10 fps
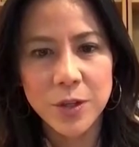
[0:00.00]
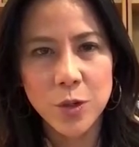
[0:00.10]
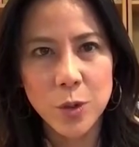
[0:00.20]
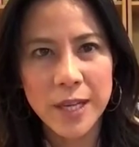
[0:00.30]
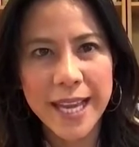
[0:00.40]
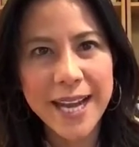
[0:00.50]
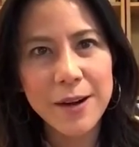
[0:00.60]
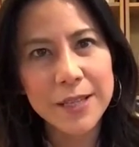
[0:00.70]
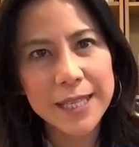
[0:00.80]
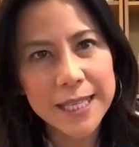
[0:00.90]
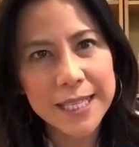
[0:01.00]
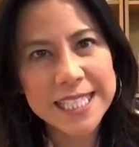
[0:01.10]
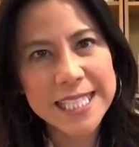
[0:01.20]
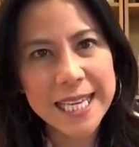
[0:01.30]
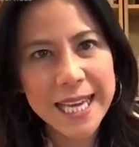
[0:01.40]
Call it out
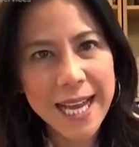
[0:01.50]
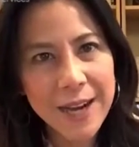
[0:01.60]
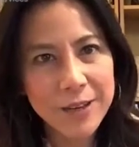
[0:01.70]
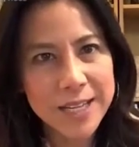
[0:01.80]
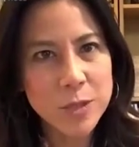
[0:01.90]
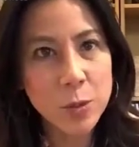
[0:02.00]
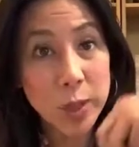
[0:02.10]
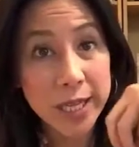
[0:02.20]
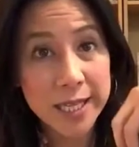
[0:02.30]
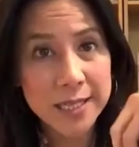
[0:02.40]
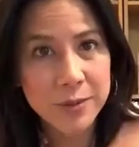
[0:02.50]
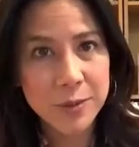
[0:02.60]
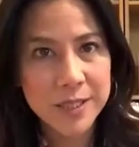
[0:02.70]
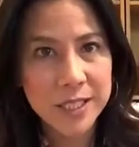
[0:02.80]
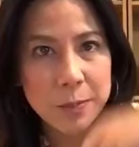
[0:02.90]
dig it out. It's a weed.
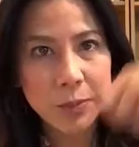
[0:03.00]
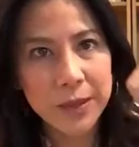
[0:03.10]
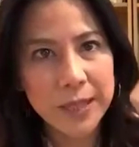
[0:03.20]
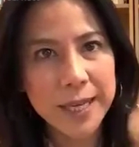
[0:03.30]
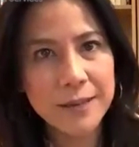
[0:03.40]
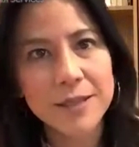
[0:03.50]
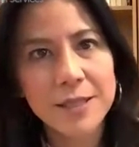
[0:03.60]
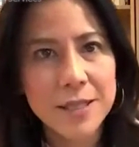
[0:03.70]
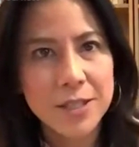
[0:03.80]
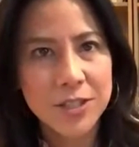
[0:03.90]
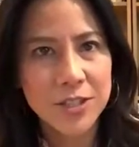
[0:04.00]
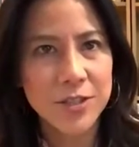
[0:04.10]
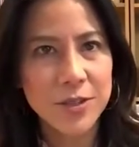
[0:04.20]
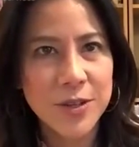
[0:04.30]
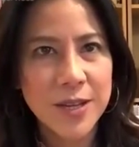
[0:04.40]
You need to pull it out.
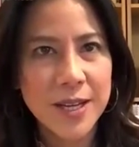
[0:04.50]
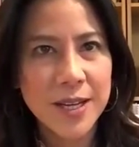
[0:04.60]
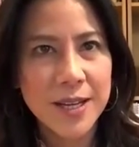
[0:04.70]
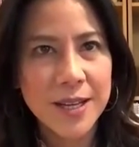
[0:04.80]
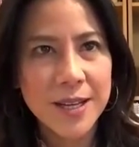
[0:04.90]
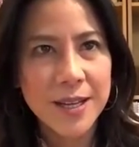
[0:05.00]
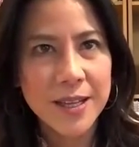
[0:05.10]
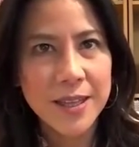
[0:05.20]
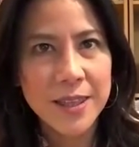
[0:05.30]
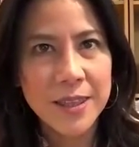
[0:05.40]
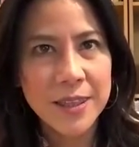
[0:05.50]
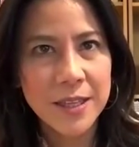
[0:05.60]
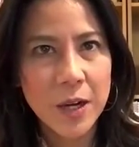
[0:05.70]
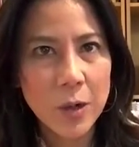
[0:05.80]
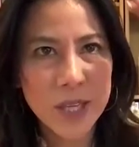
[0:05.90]
Two,
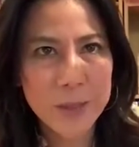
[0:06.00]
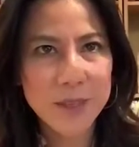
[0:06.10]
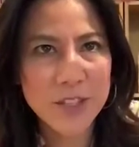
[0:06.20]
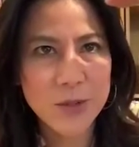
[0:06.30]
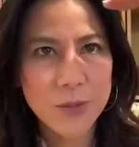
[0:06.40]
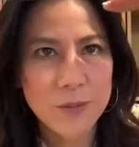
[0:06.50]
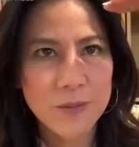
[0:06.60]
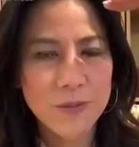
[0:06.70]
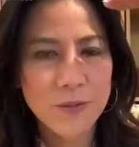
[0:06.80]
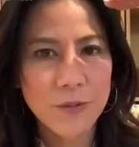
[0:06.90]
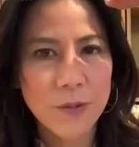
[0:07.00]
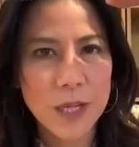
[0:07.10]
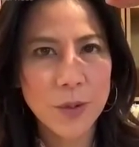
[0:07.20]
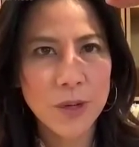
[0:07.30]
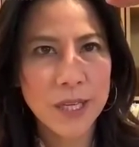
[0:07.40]
the goal image,
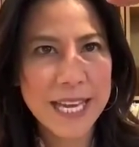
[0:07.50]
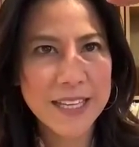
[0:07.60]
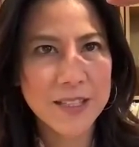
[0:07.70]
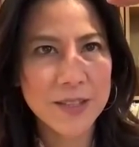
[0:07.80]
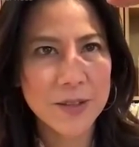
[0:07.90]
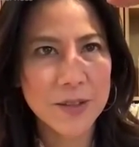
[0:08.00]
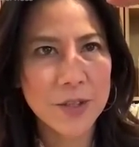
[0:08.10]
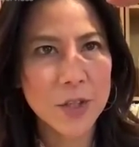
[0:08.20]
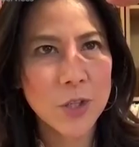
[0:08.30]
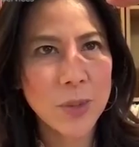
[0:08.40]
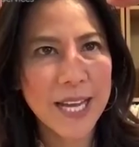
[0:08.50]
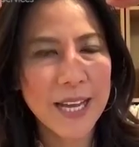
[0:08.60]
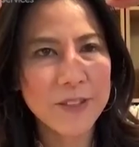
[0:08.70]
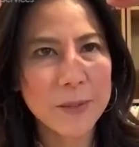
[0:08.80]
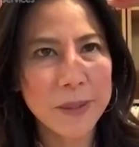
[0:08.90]
where you want to get to. Who do I
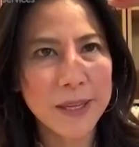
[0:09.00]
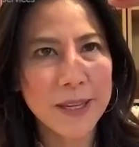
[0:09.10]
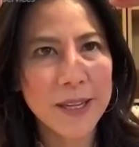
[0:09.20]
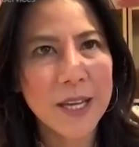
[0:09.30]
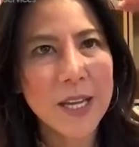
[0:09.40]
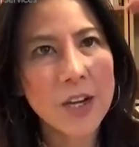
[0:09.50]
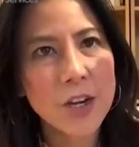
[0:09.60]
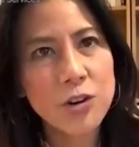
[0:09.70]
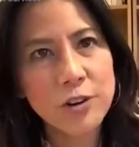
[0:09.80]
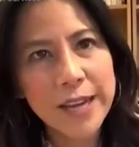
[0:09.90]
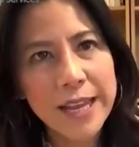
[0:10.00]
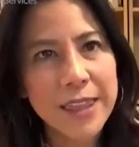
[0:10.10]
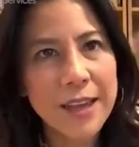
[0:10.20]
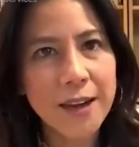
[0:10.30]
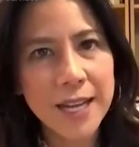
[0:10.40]
have to be?
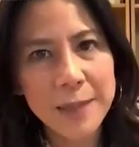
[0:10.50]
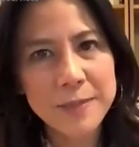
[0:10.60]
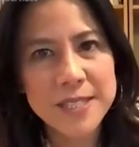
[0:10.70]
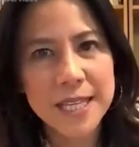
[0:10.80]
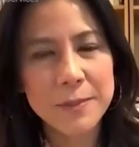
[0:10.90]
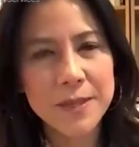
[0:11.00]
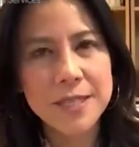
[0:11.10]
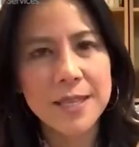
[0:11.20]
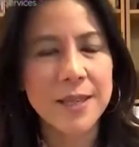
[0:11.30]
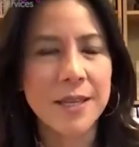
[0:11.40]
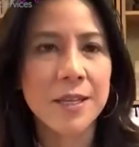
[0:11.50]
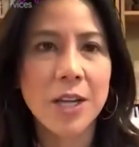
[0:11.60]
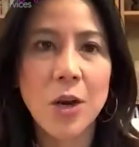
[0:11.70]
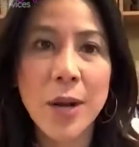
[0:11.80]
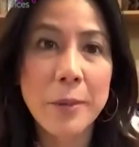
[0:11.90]
Create the I am statements and then
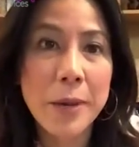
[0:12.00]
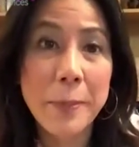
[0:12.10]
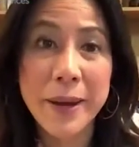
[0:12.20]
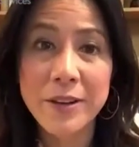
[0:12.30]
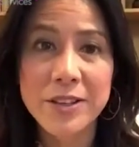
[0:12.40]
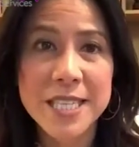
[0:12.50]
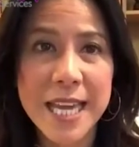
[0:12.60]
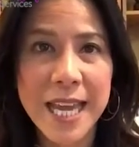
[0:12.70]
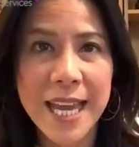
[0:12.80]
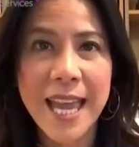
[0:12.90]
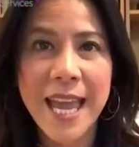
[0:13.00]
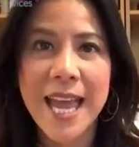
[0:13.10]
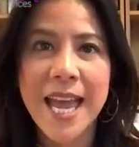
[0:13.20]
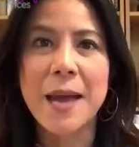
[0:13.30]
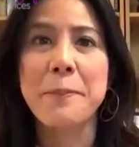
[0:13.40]
go out about your day
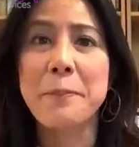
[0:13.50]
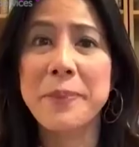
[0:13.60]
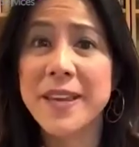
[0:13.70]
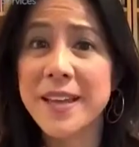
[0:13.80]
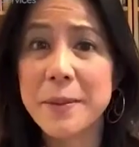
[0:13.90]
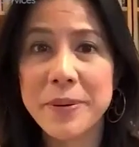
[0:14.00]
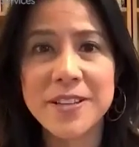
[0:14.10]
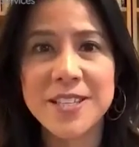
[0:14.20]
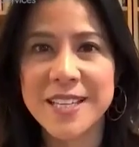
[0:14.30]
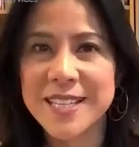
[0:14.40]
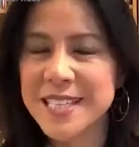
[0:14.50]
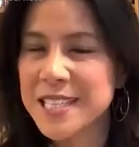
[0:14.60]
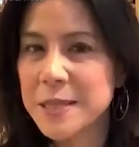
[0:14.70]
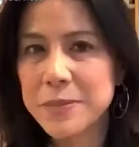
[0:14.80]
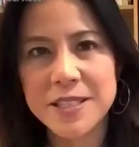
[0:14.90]
and be that person. It's
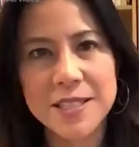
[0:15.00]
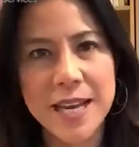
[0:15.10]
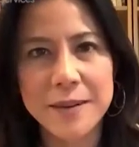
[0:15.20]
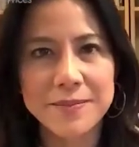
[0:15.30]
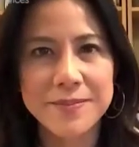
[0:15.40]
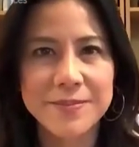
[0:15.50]
as simple as that.